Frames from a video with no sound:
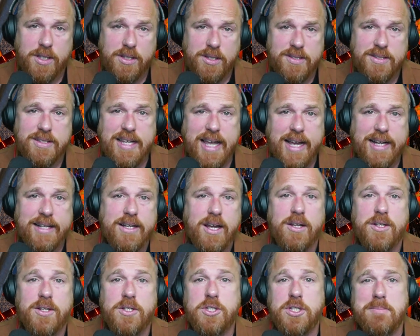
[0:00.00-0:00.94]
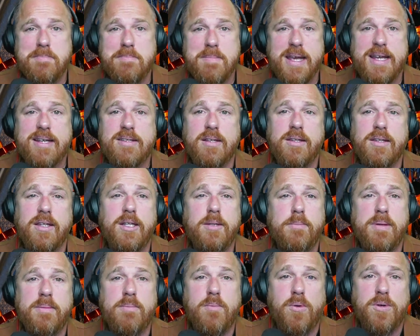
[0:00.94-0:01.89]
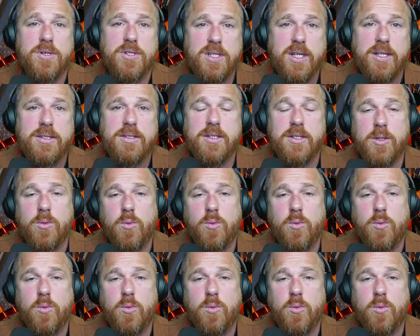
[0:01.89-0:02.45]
that this technology makes a little bit more sense